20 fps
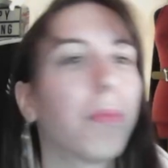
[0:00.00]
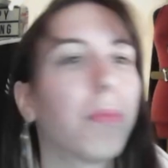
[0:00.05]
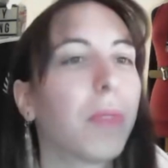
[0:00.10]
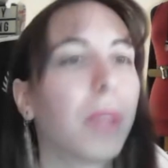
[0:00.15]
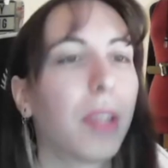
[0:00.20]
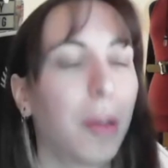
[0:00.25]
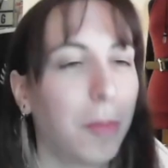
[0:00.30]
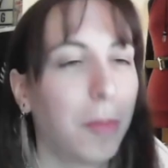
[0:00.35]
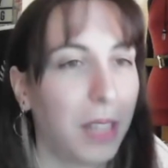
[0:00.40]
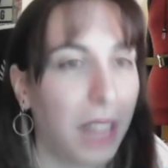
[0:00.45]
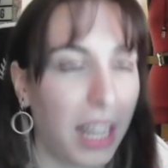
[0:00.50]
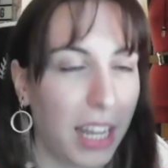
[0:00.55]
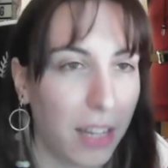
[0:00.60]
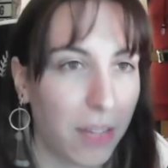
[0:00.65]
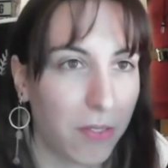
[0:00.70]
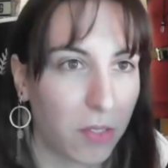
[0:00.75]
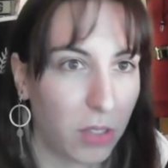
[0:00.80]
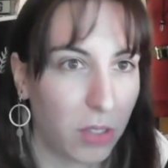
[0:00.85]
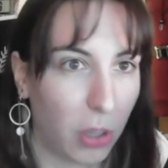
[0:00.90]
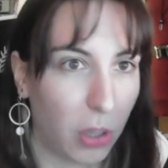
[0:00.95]
I mean, I have
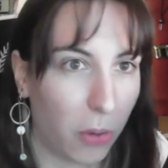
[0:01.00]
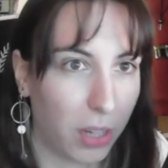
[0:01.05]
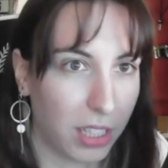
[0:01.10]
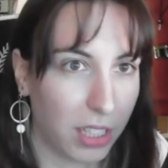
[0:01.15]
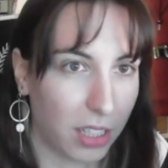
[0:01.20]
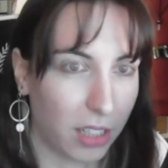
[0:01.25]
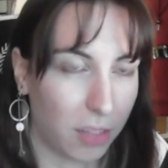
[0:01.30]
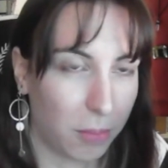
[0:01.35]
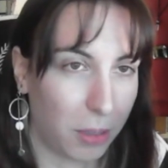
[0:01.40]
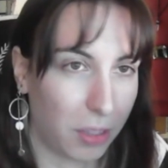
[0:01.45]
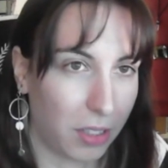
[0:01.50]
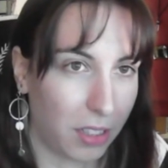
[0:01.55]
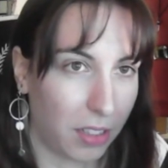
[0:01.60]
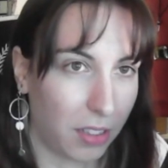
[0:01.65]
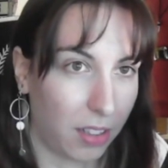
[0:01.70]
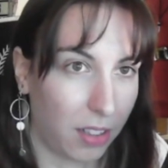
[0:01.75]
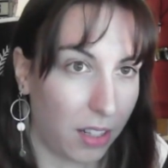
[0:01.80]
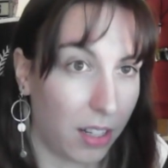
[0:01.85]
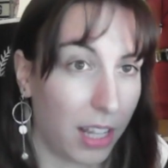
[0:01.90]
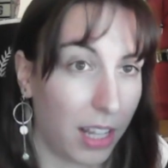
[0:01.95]
no idea about
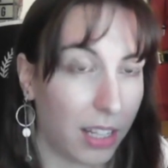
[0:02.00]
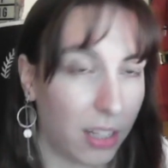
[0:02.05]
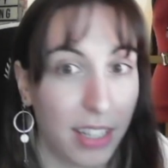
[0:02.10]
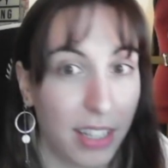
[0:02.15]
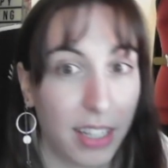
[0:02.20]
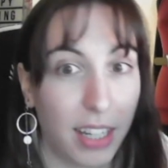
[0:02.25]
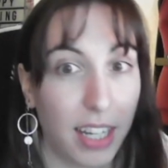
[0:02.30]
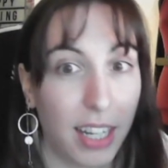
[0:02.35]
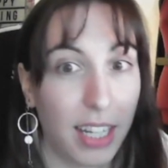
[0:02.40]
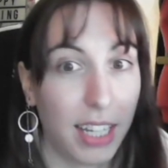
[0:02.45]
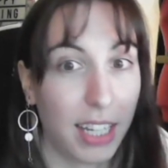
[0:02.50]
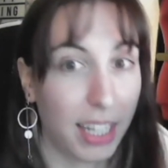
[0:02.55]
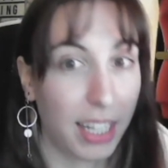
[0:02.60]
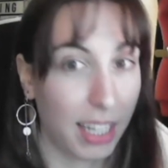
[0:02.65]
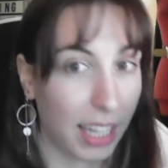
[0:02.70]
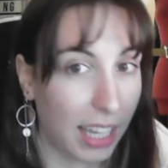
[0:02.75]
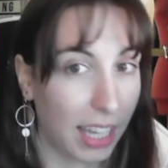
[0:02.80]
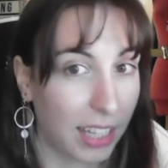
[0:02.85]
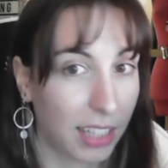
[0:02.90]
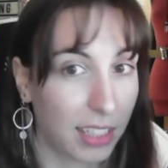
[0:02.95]
anatomy. I
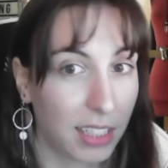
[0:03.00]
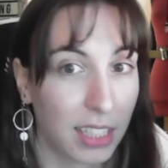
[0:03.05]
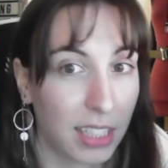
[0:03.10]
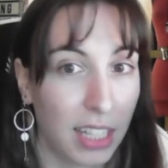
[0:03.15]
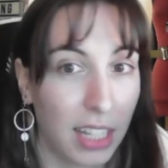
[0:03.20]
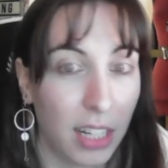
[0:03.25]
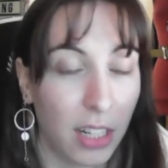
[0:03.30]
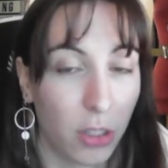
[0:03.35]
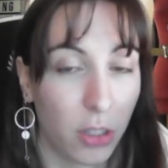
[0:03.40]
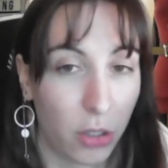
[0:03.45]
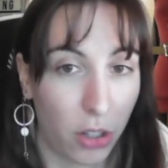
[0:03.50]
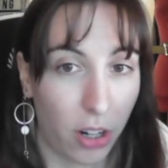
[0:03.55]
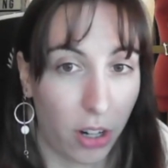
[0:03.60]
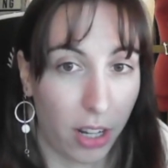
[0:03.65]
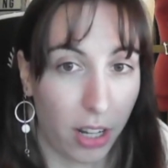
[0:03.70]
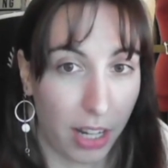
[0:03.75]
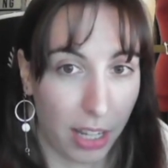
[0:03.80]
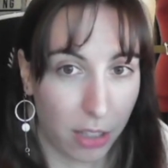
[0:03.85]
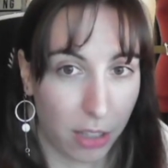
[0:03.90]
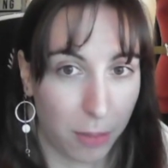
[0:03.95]
can't draw
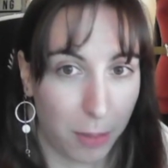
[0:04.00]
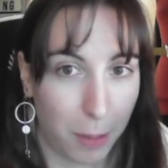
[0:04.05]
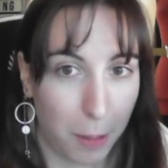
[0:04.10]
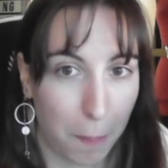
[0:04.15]
anatomy.